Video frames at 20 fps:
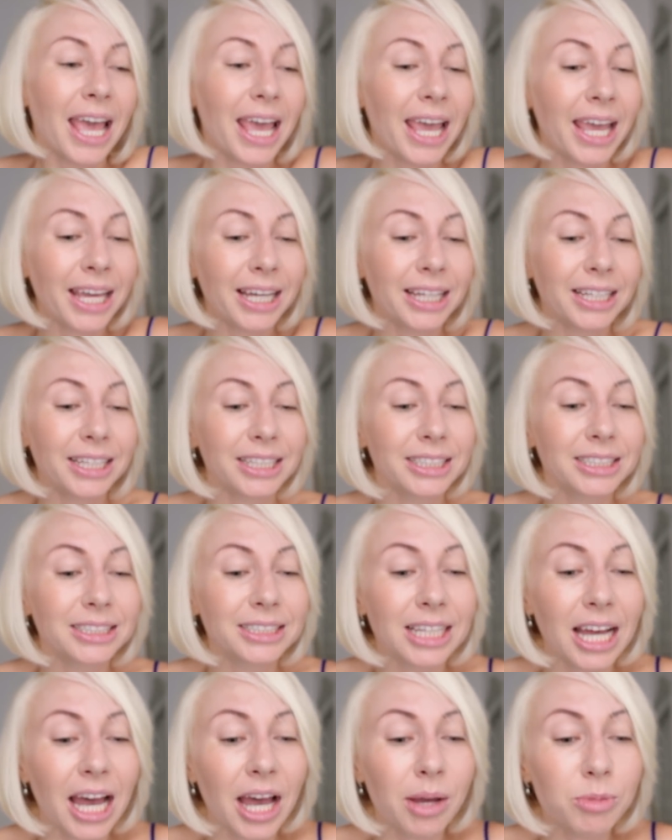
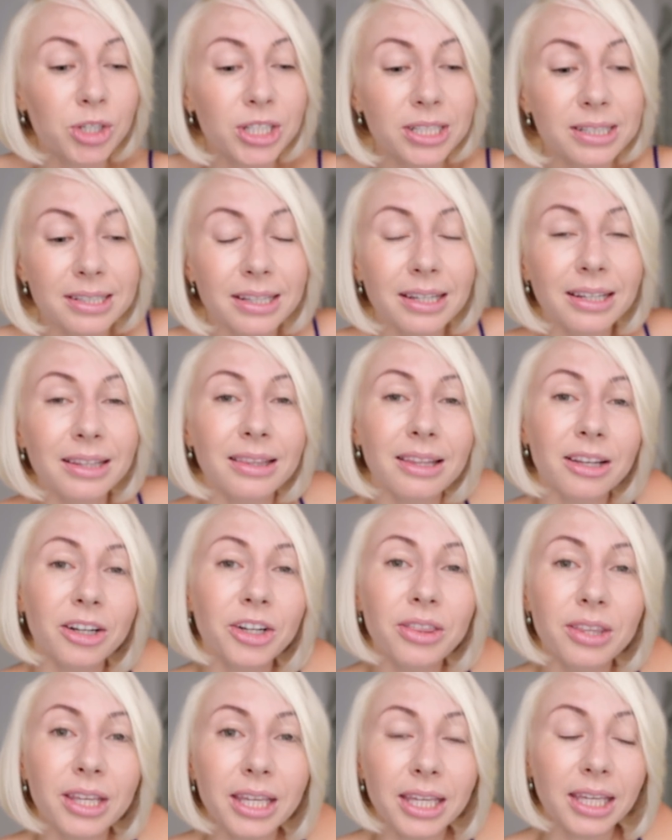And I'm just sitting there
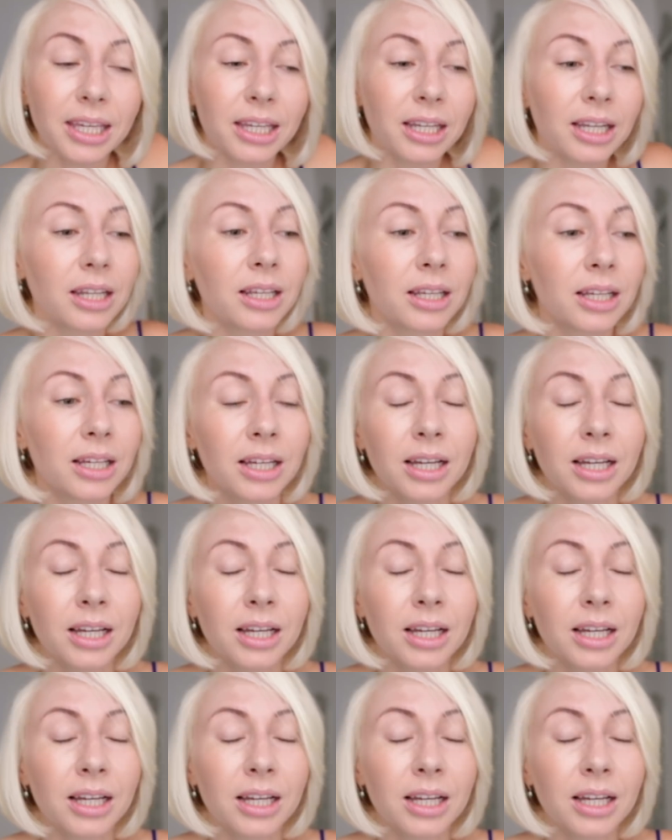thinking,